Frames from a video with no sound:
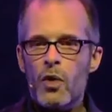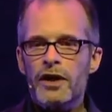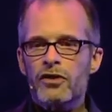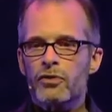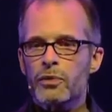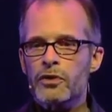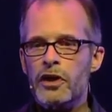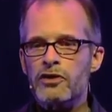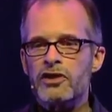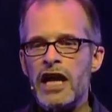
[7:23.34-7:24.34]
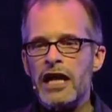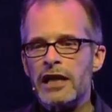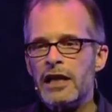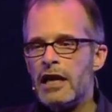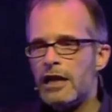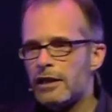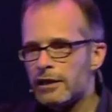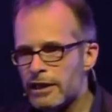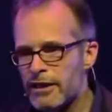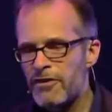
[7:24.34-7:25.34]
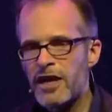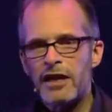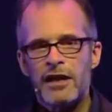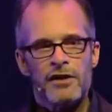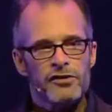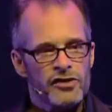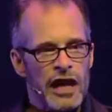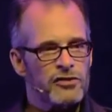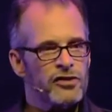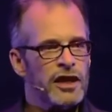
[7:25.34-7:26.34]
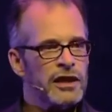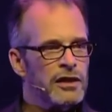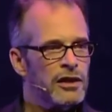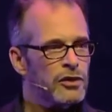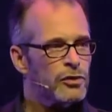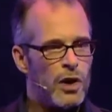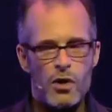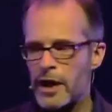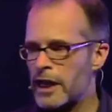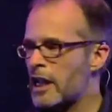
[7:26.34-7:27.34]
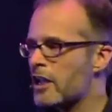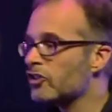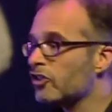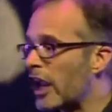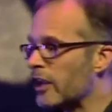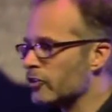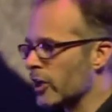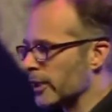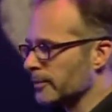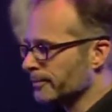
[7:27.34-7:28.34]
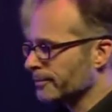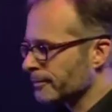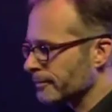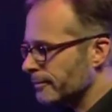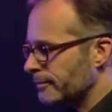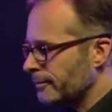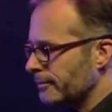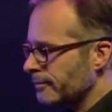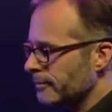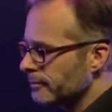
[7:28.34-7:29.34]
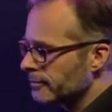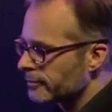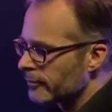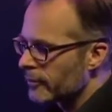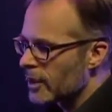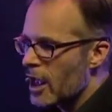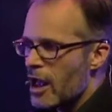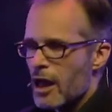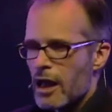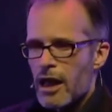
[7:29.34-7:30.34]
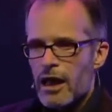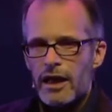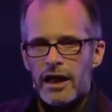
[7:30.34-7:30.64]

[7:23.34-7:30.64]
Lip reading: Like it's this, and you see it in one cell, you see it as our bodies, because we have areas that do waste management and